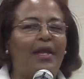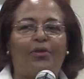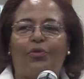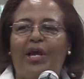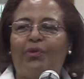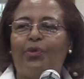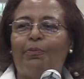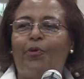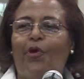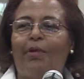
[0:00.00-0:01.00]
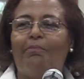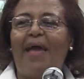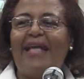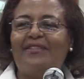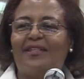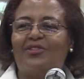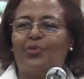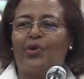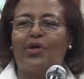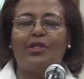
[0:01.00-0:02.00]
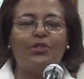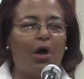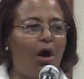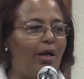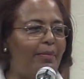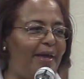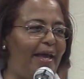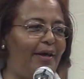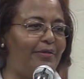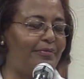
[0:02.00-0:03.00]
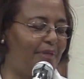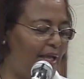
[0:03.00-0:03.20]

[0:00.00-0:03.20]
Credit report basics we're going to talk about.